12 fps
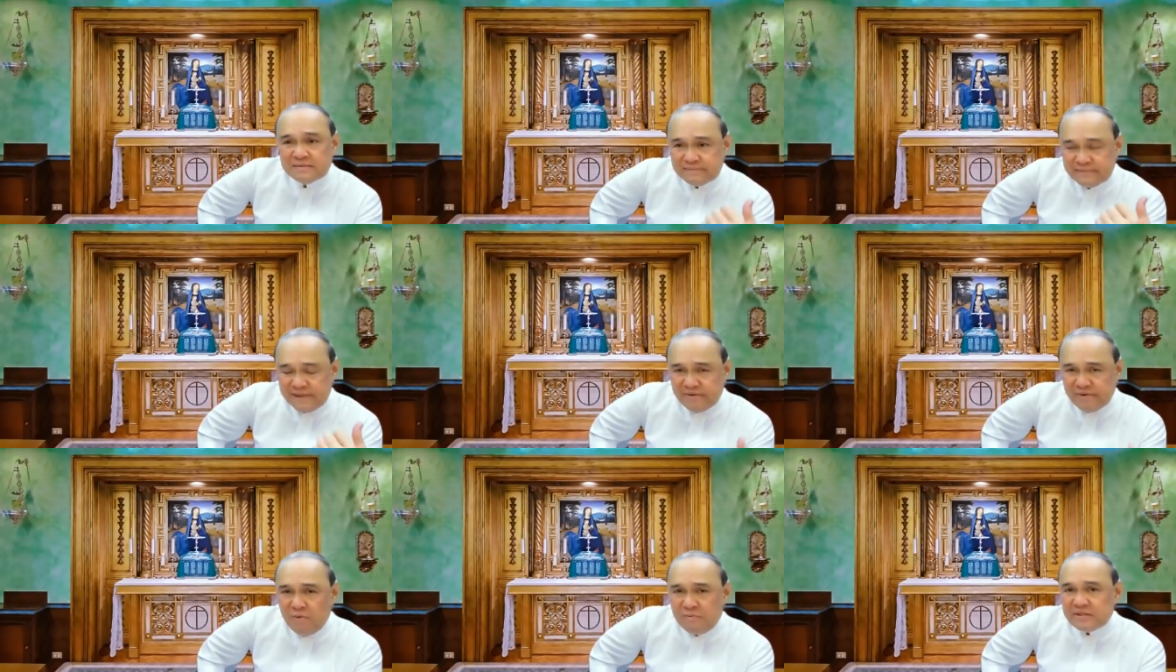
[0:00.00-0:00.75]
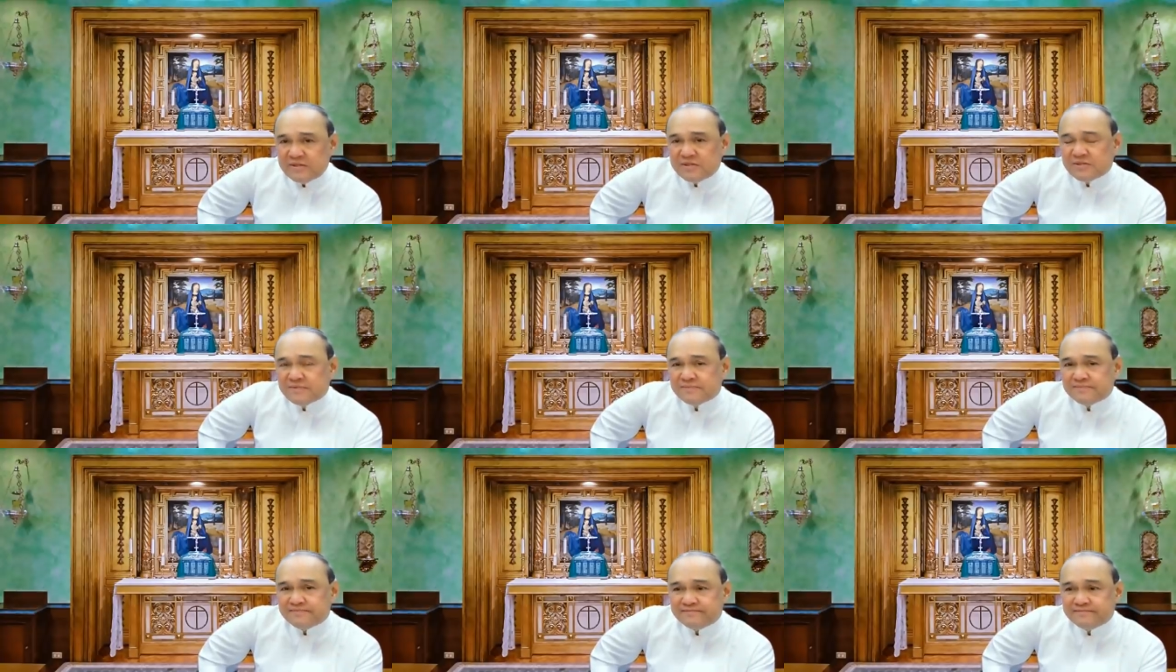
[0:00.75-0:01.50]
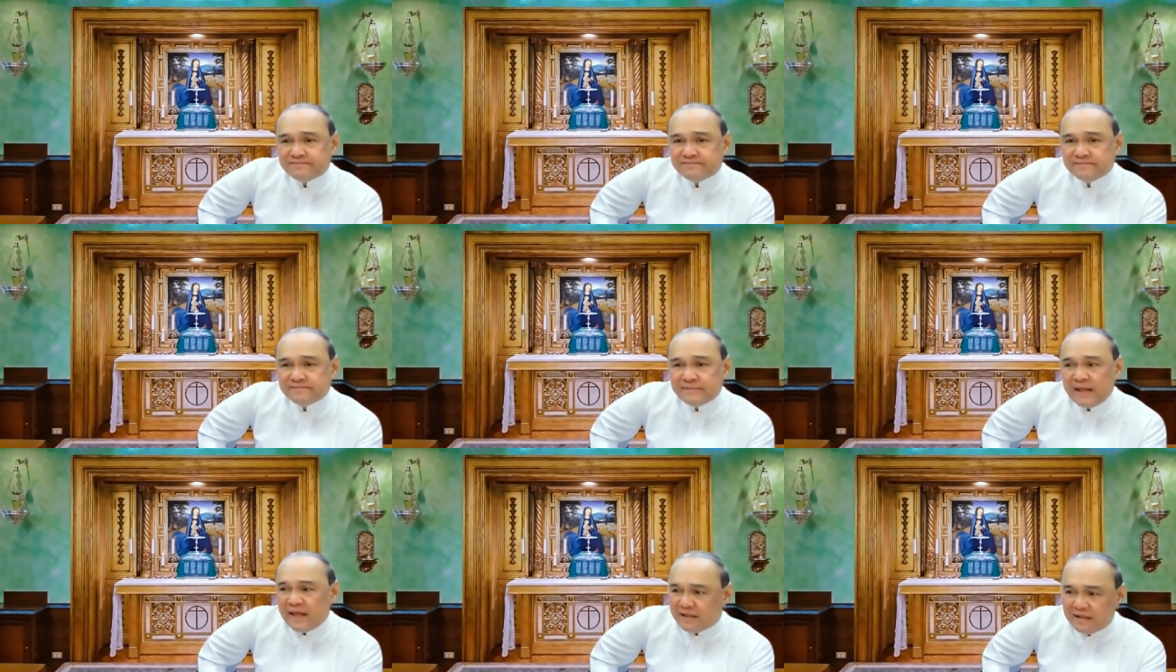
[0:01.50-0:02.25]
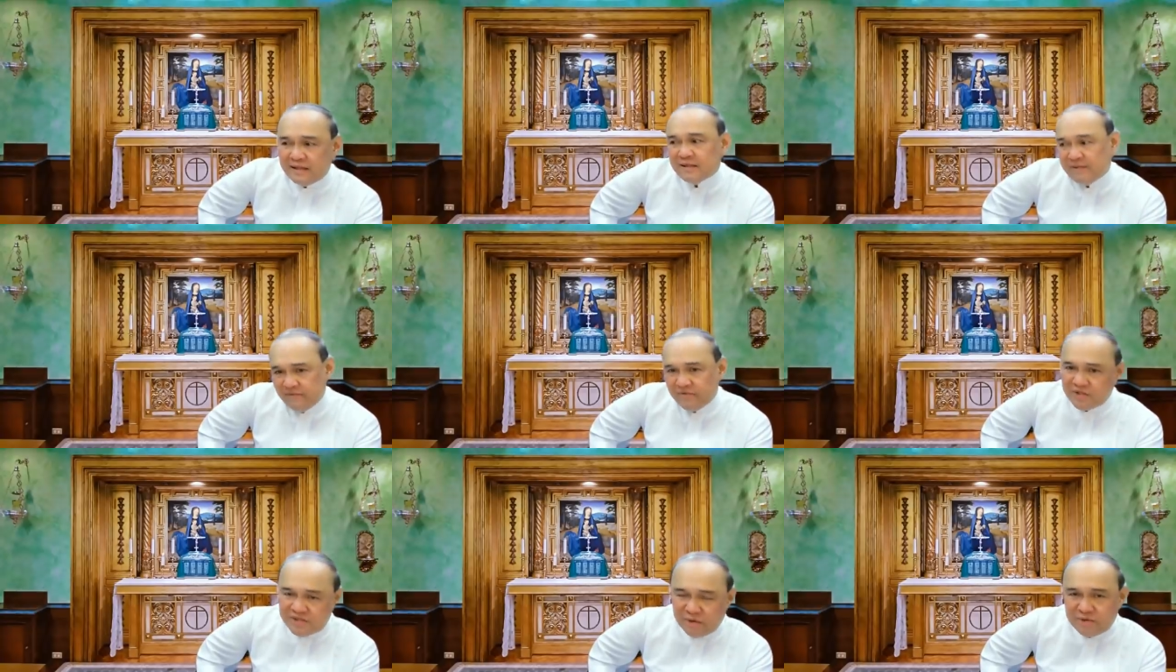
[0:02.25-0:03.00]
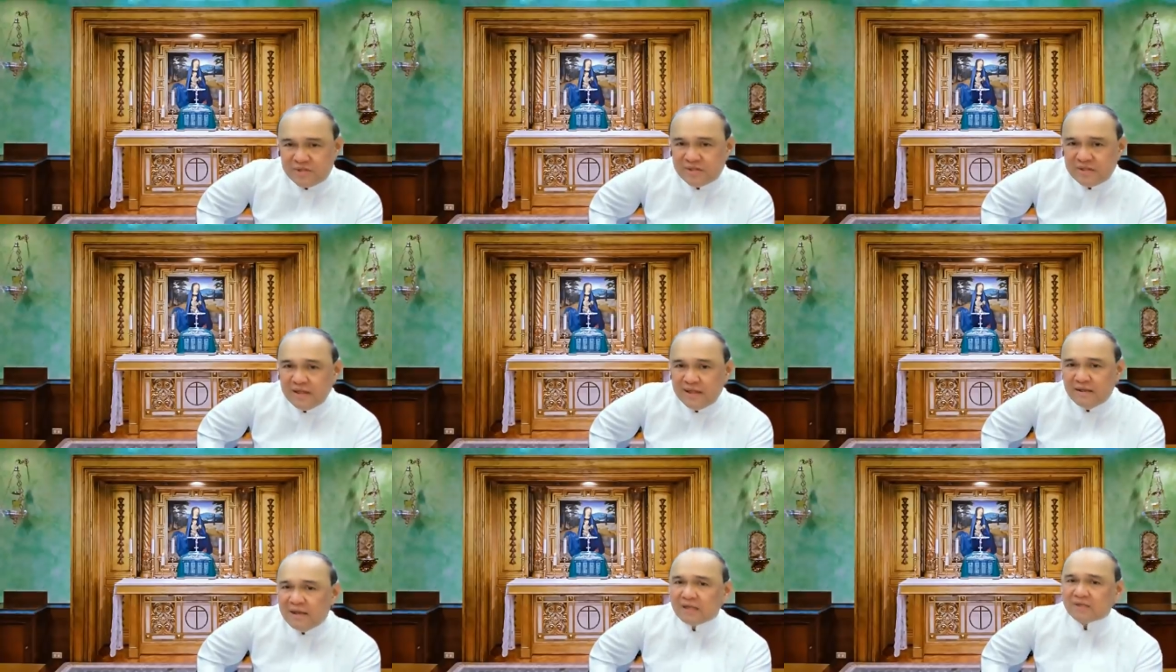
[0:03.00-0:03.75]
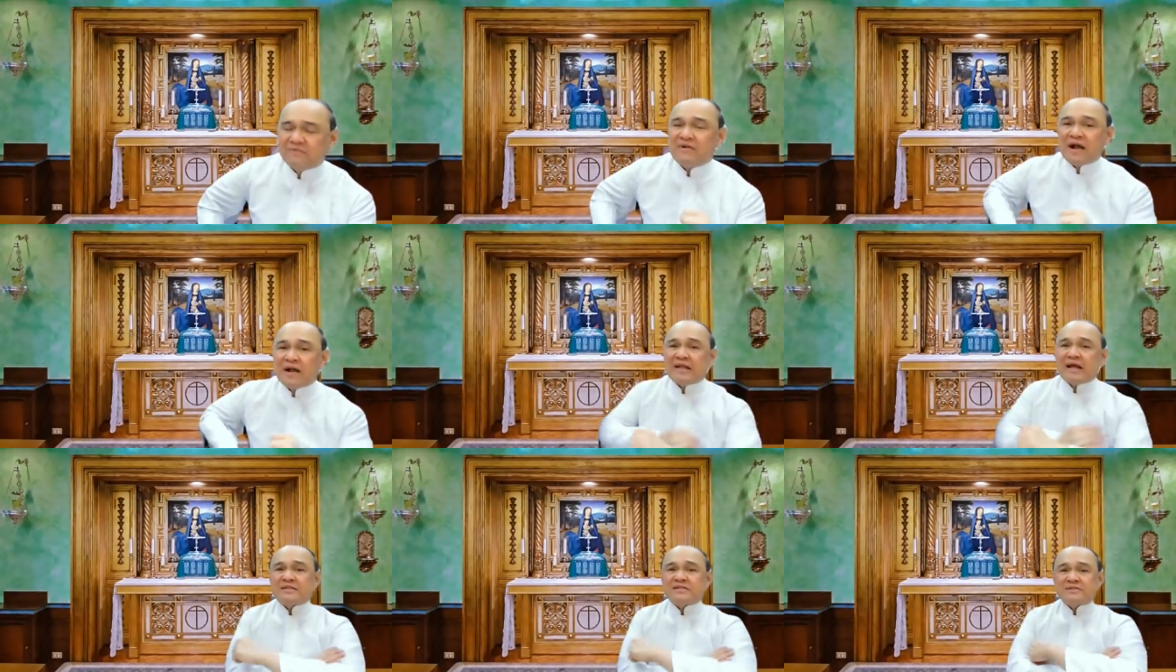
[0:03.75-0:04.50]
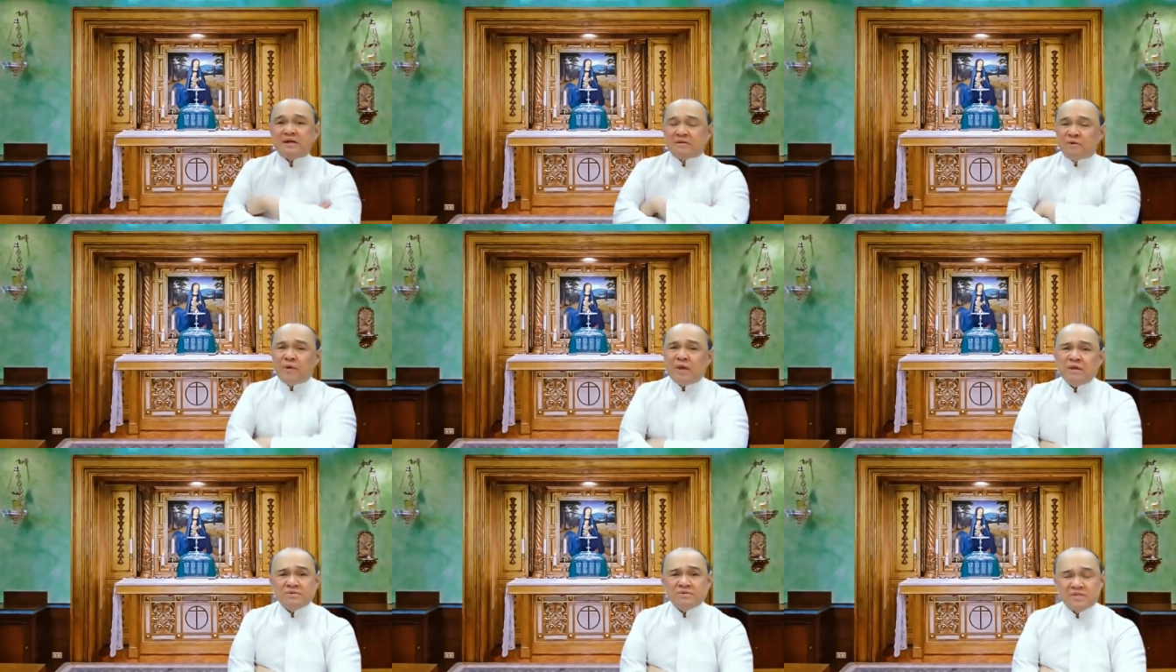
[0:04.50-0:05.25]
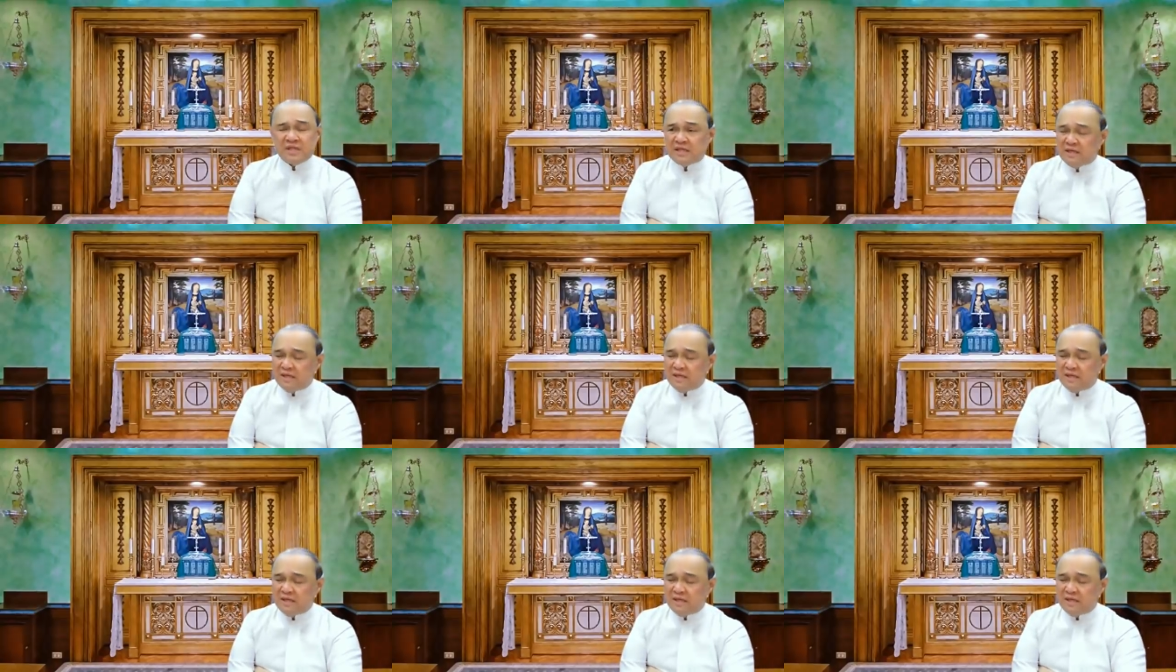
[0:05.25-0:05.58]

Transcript: by the Romans, and of course, there was a lot of hired hands around the way you see